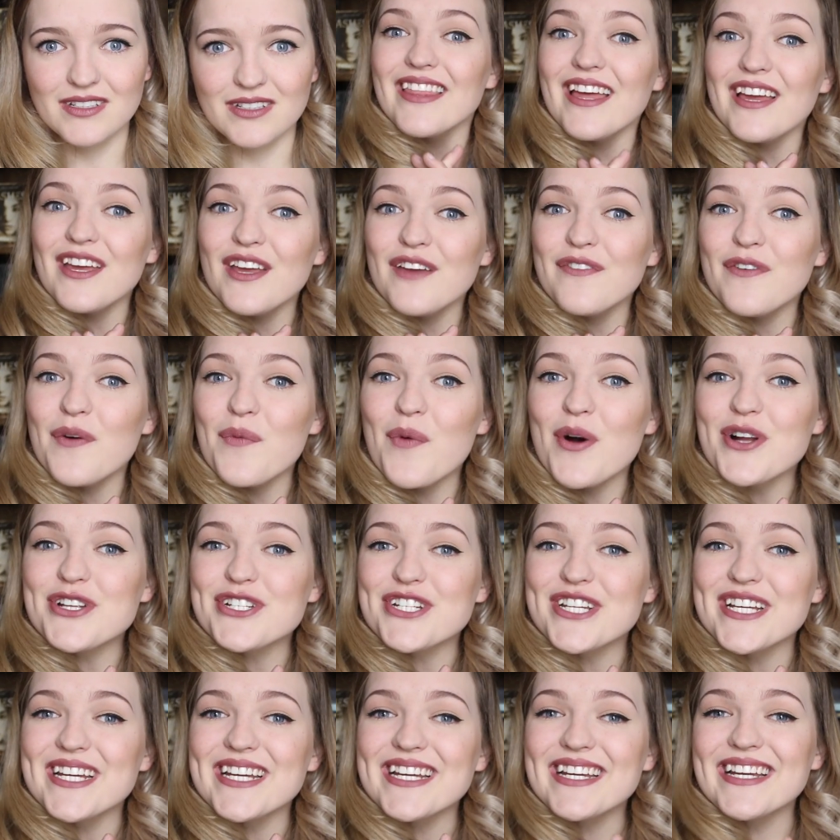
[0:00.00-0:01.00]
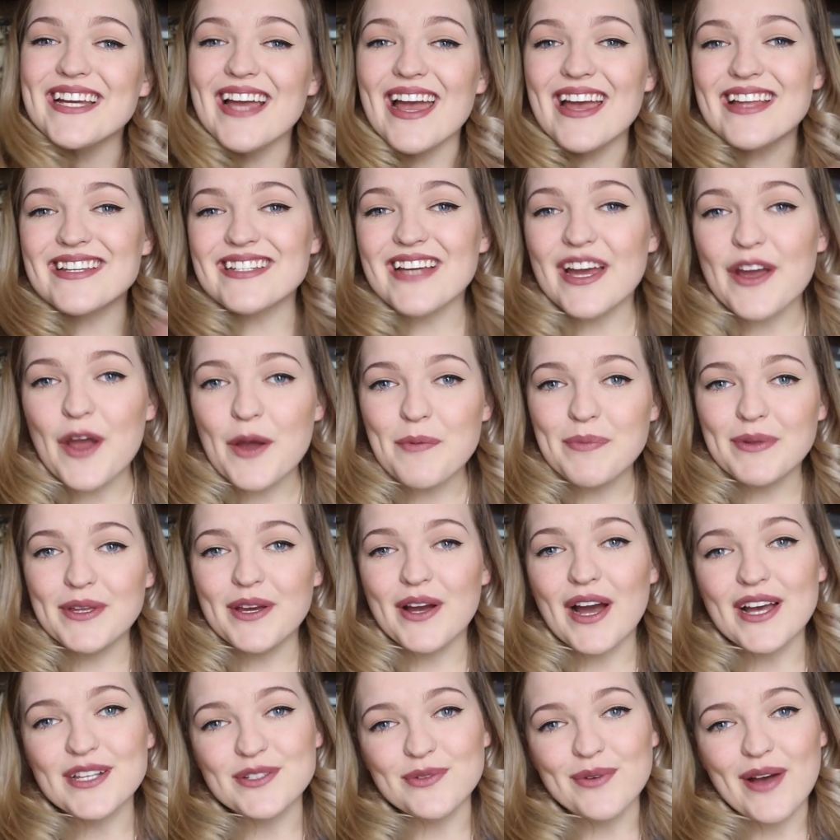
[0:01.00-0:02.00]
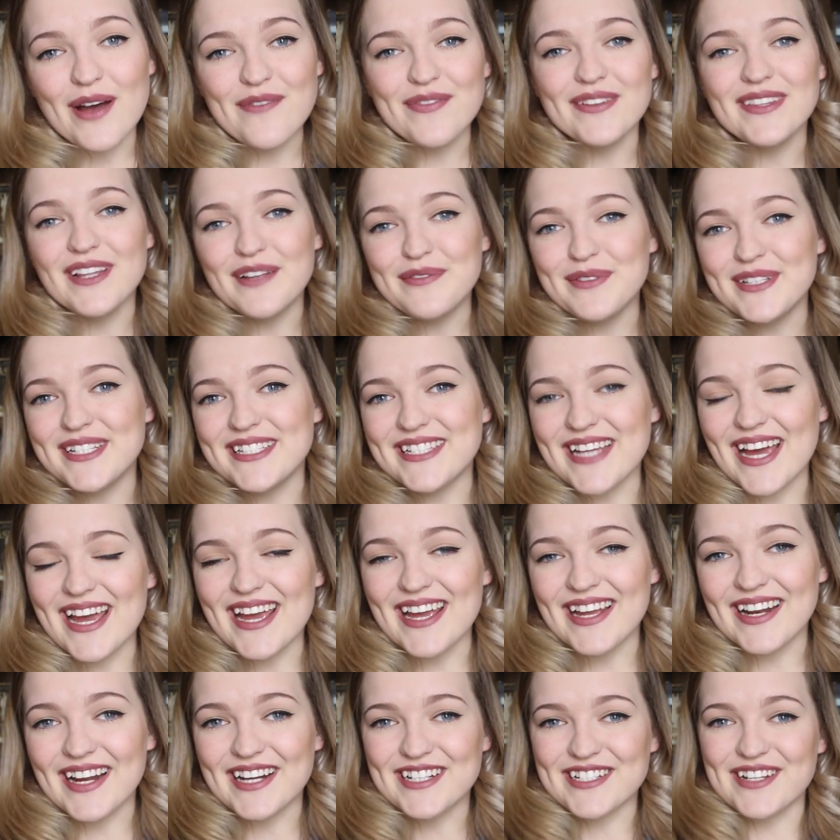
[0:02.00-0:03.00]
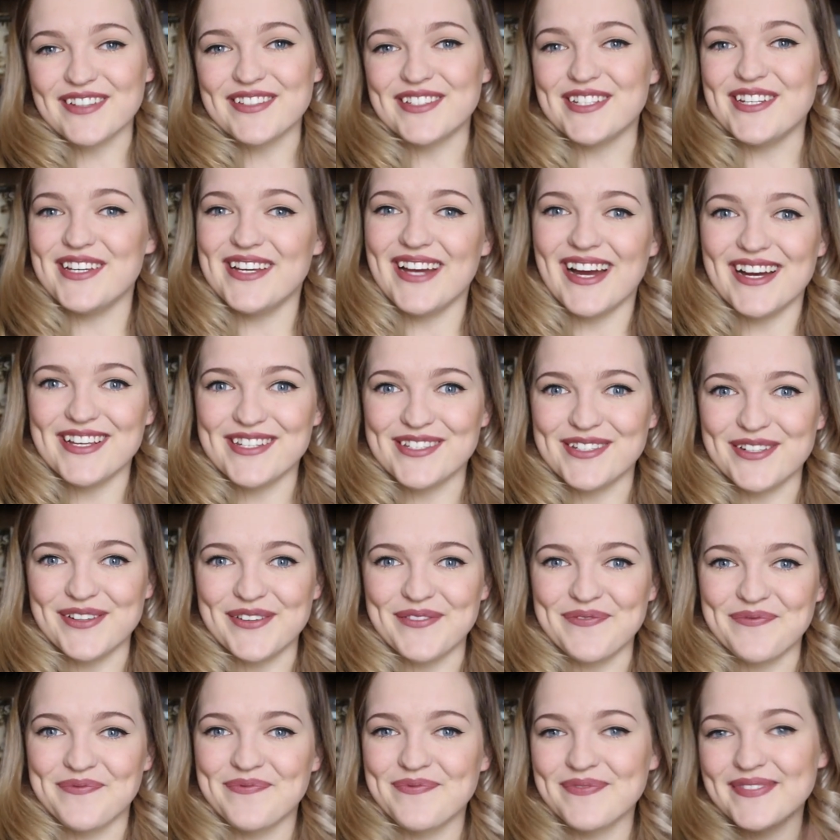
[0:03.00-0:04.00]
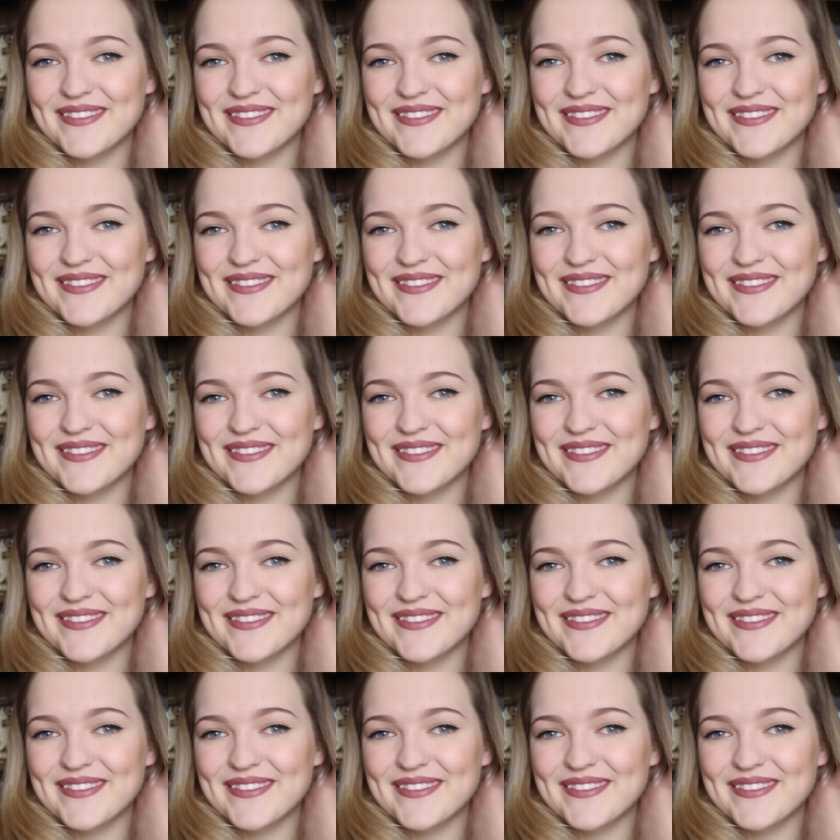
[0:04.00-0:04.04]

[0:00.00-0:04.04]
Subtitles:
Thank you for watching, and I hope you guys all have a lovely day, and I shall see you guys soon.